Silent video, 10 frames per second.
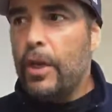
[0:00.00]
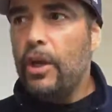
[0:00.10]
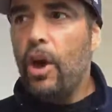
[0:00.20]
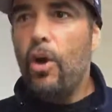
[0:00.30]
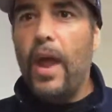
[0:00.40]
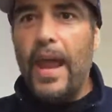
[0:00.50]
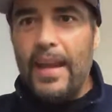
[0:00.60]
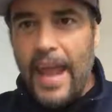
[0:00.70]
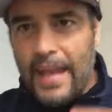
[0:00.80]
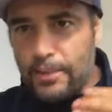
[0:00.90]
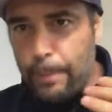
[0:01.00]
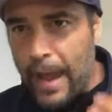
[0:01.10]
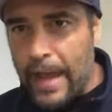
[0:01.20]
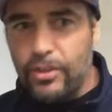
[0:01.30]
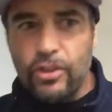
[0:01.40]
you know, and as
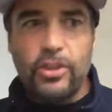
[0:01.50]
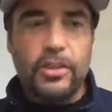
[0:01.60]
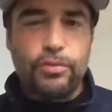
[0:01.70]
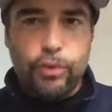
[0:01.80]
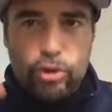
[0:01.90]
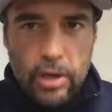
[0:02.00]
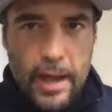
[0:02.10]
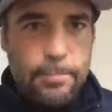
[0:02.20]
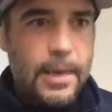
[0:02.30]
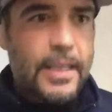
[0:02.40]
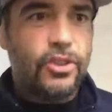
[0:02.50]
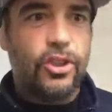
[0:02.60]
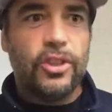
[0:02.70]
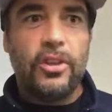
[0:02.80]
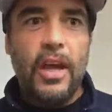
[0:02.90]
pastors, as full-time
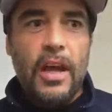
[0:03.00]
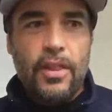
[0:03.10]
ministers,